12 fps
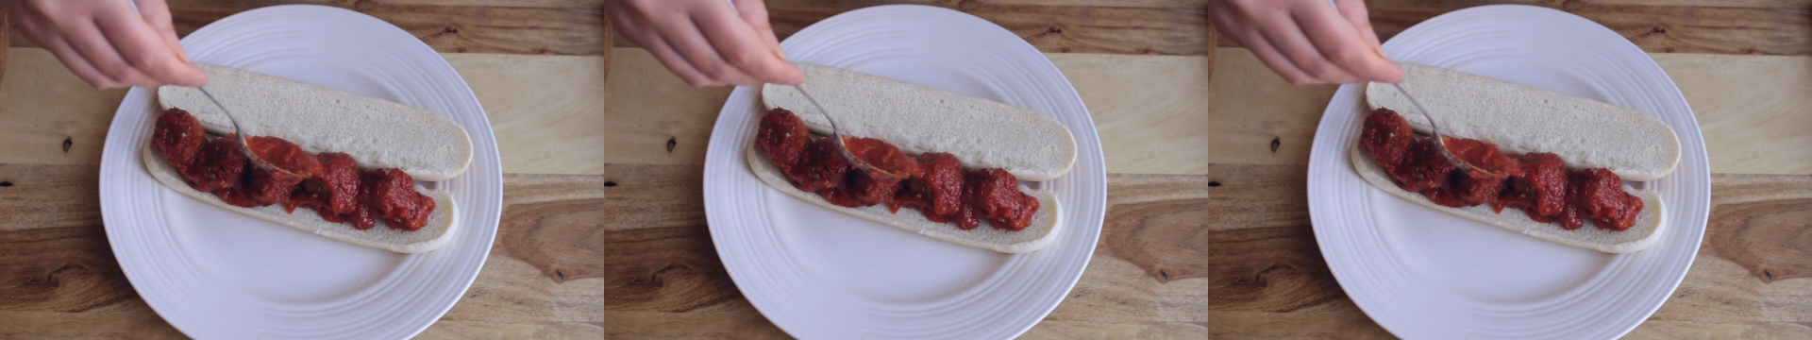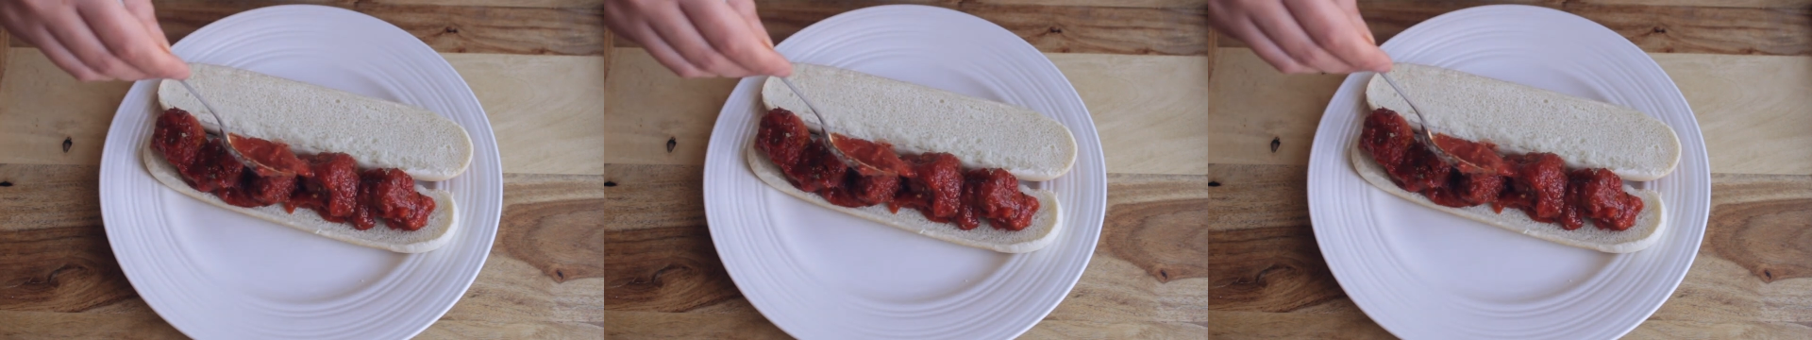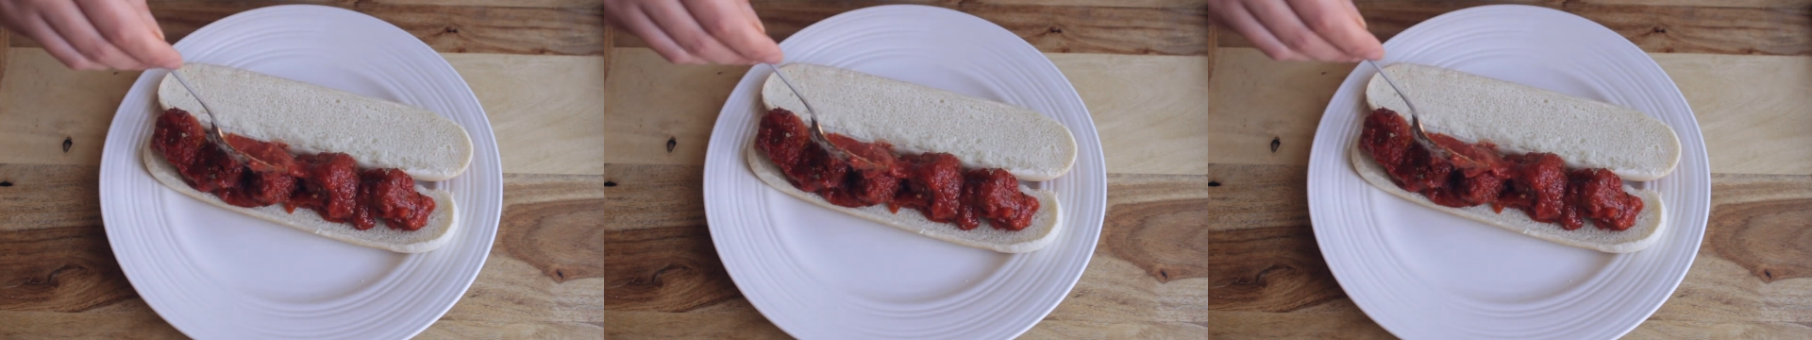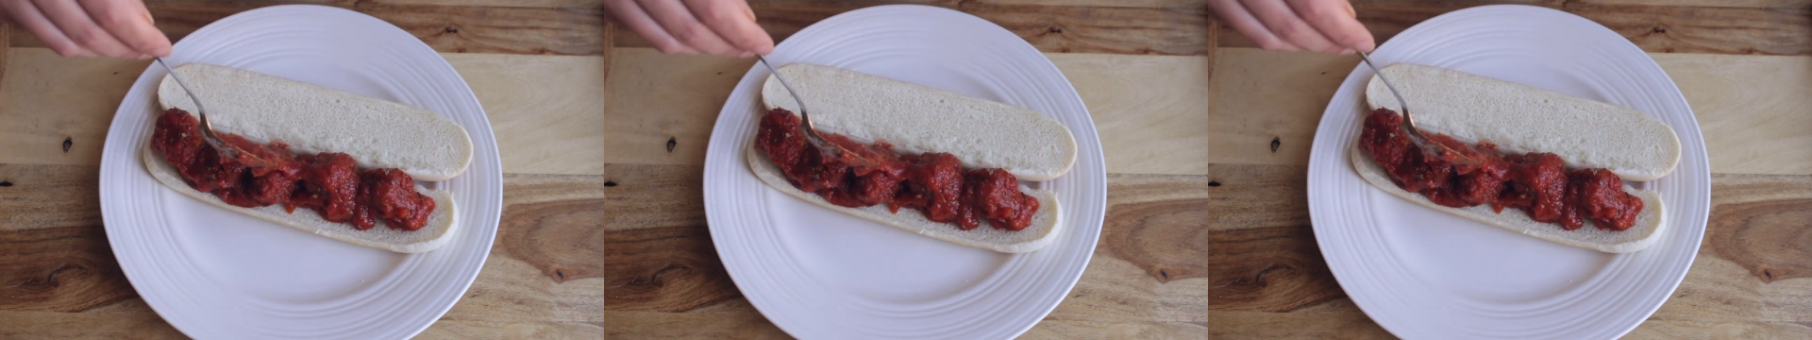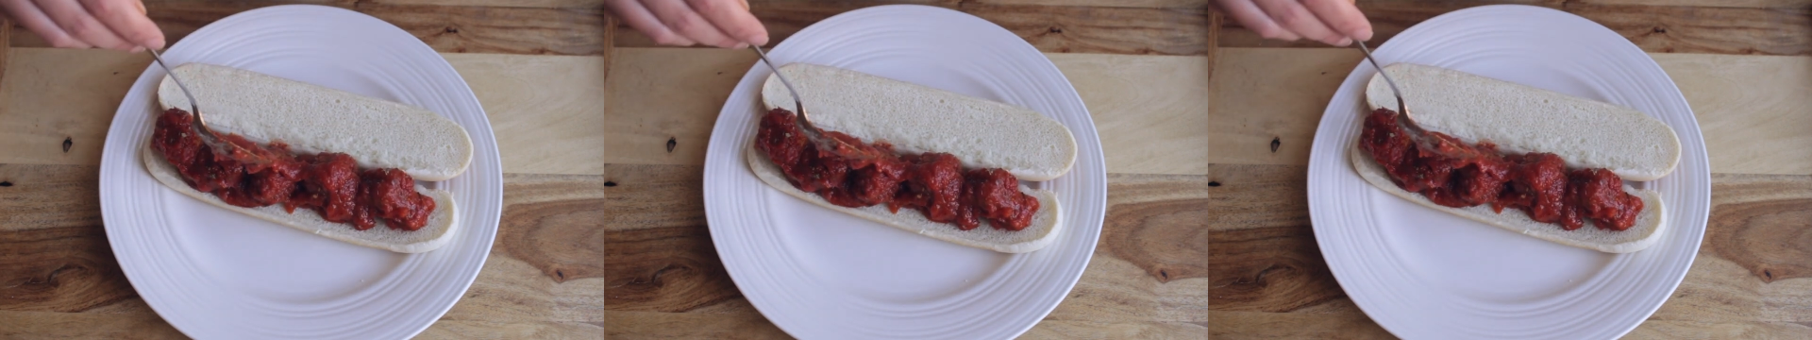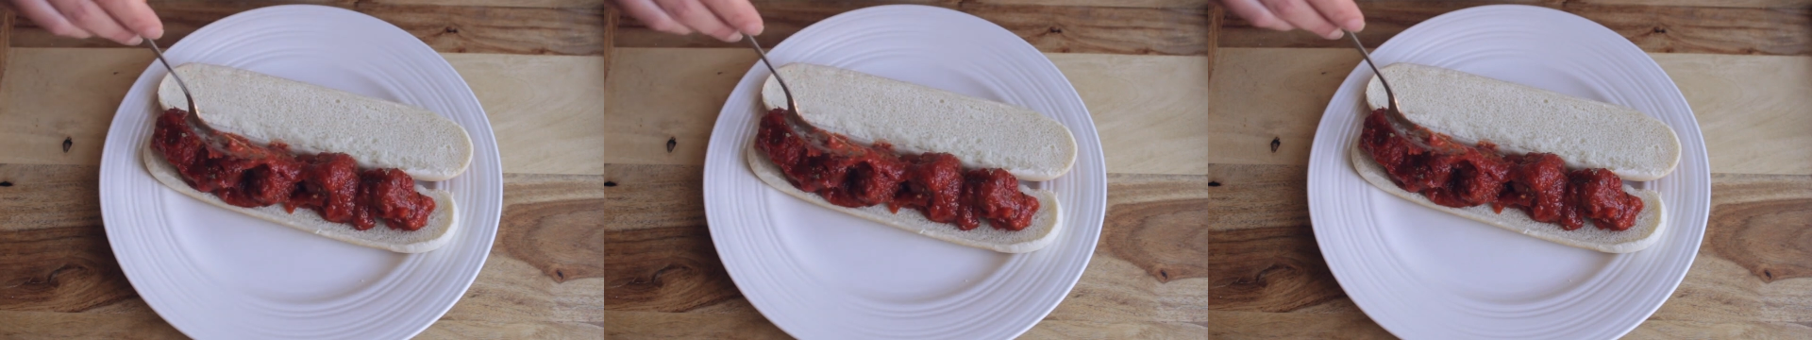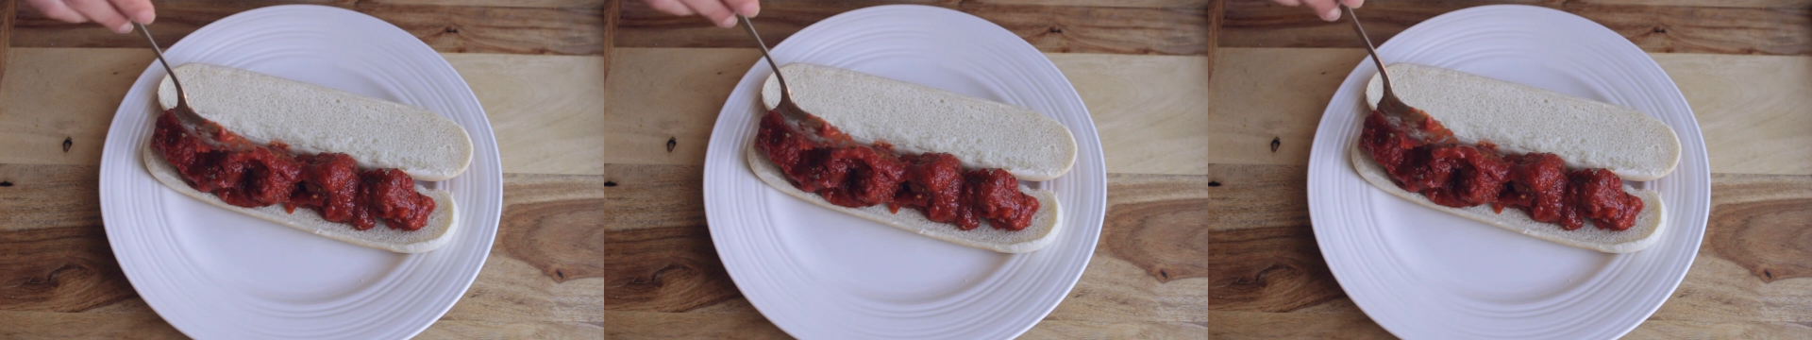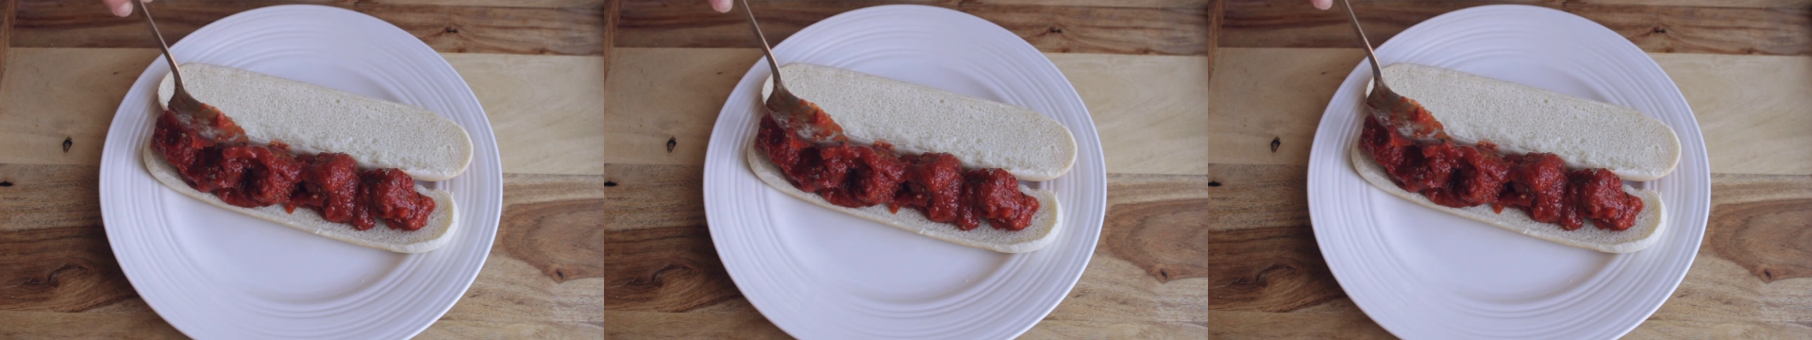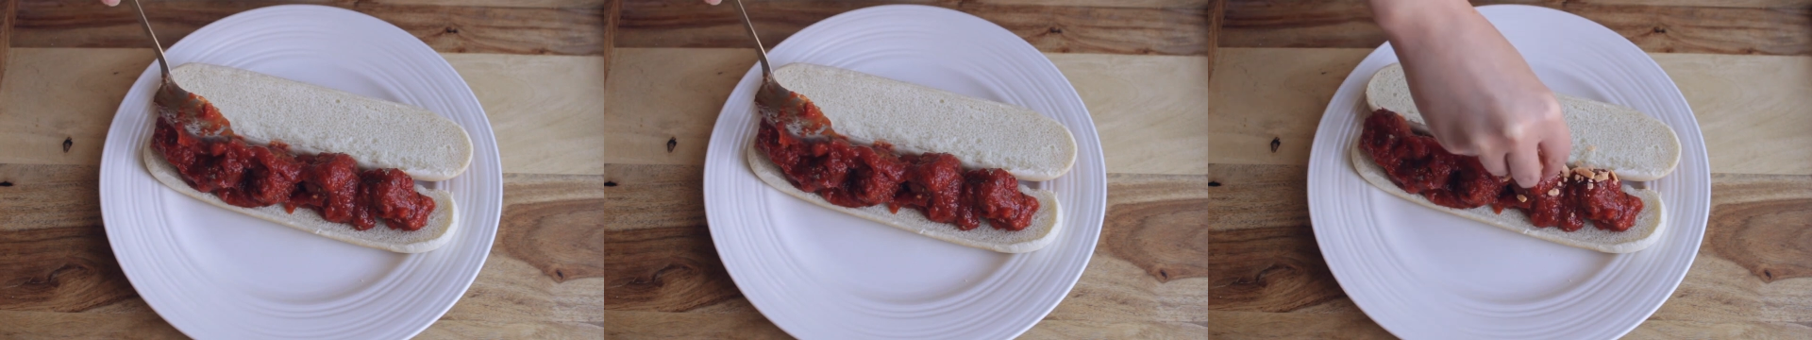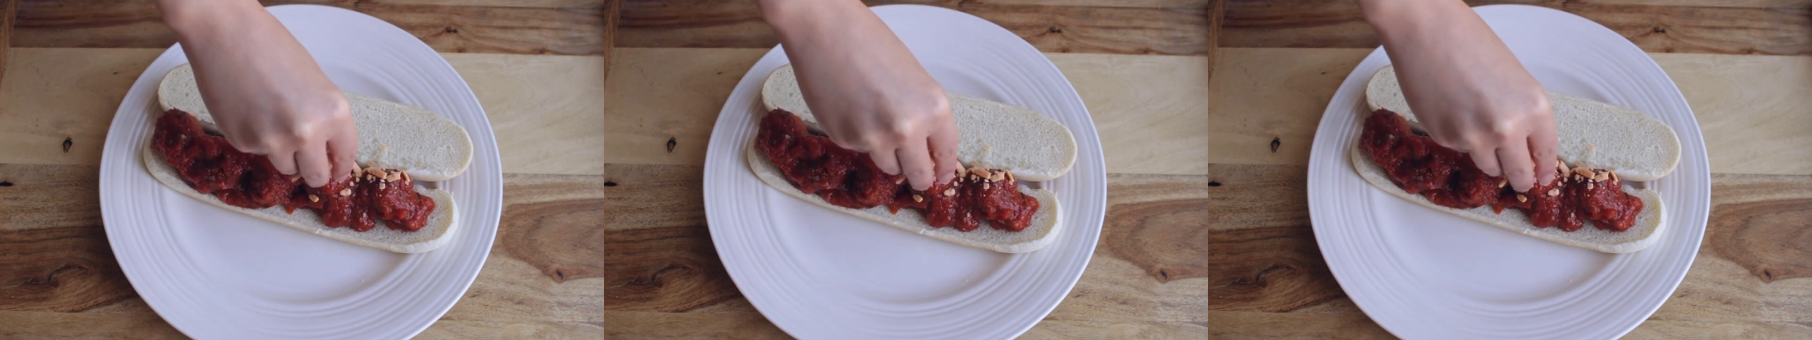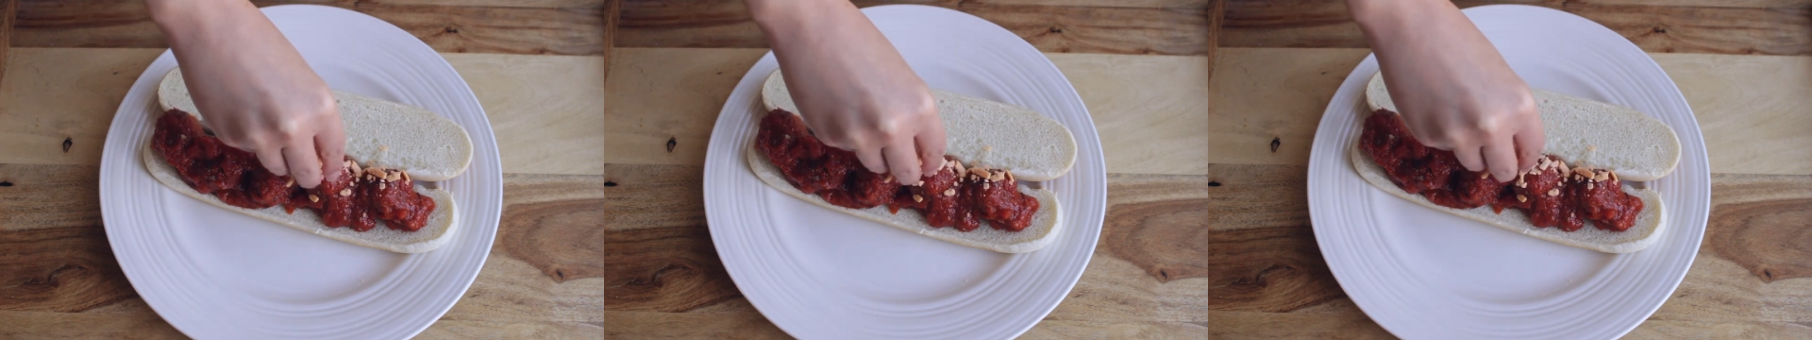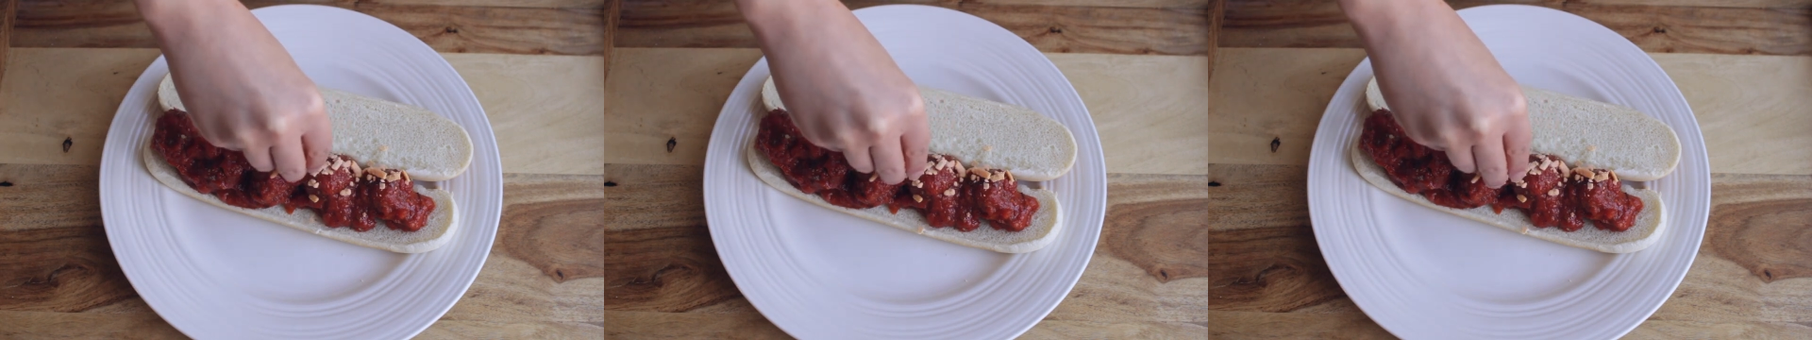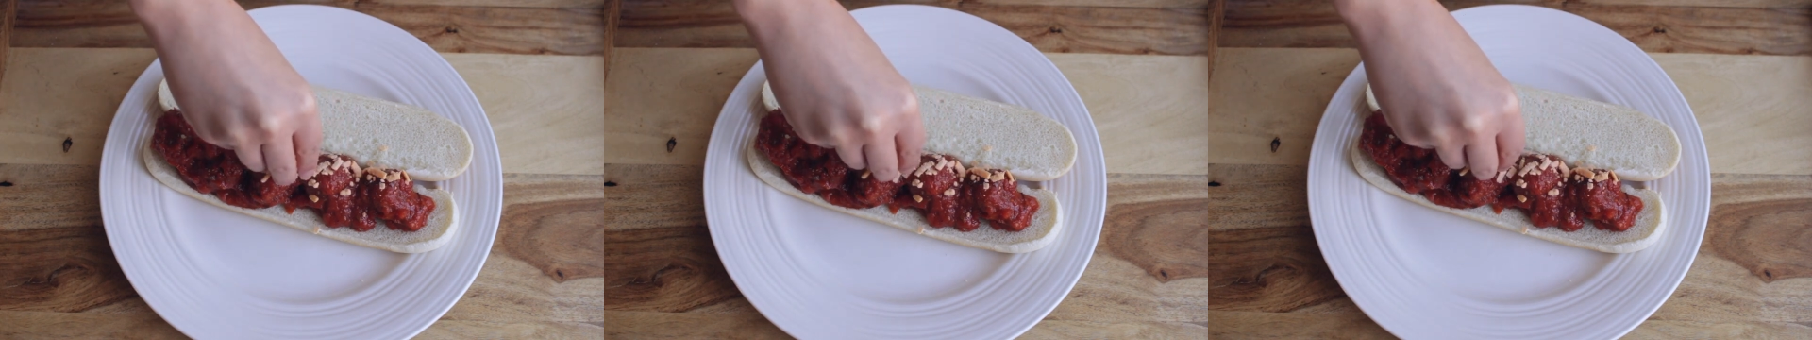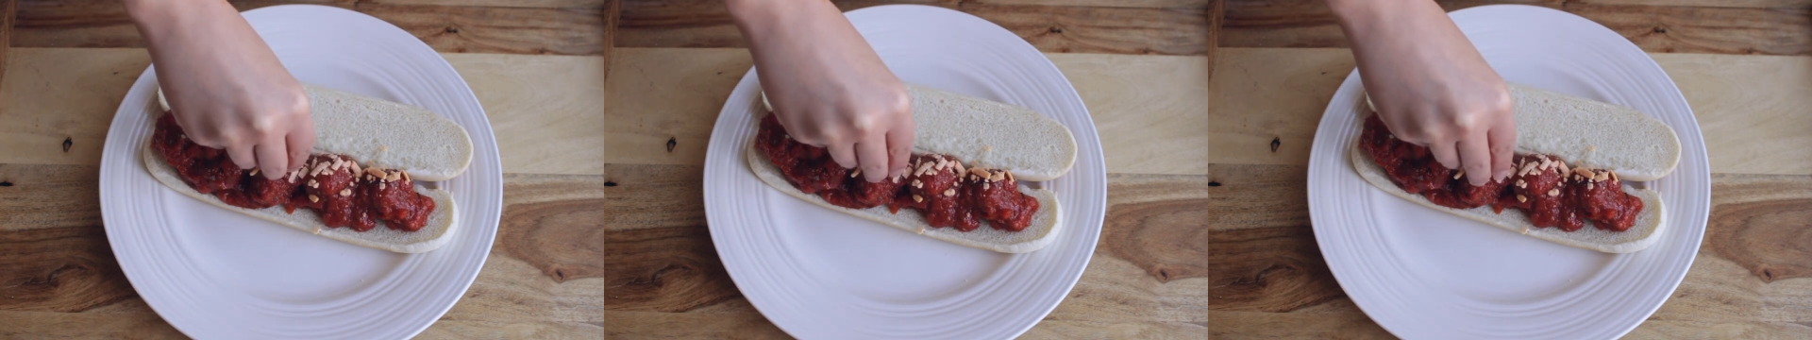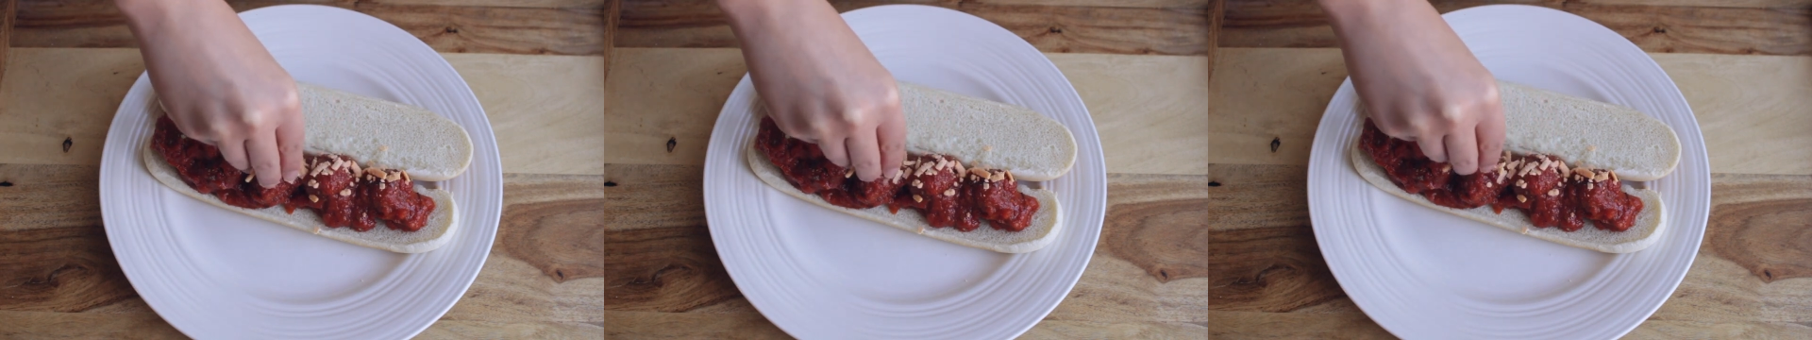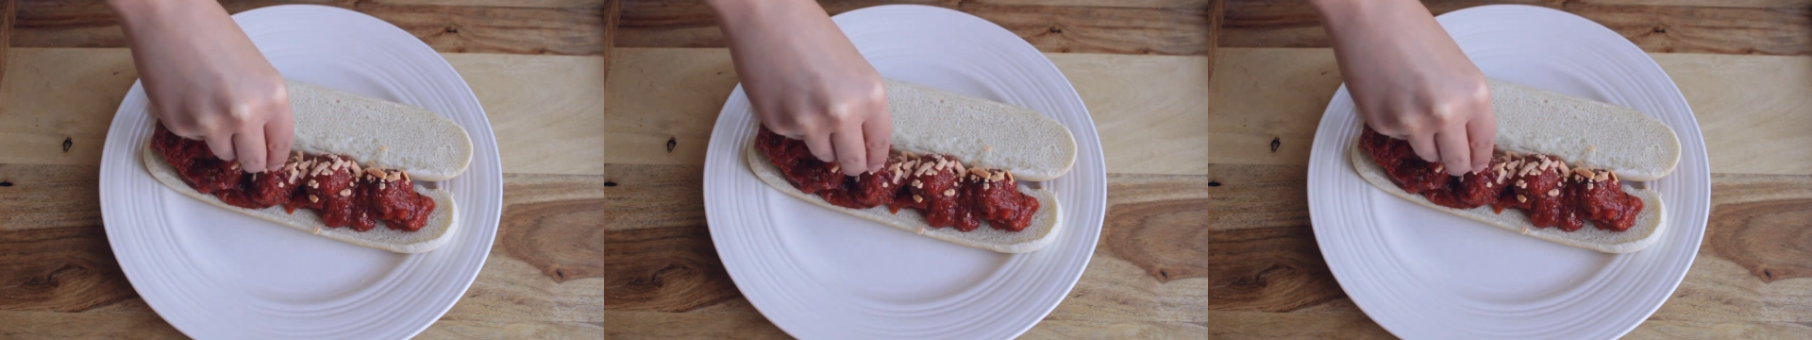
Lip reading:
(no speaker visible)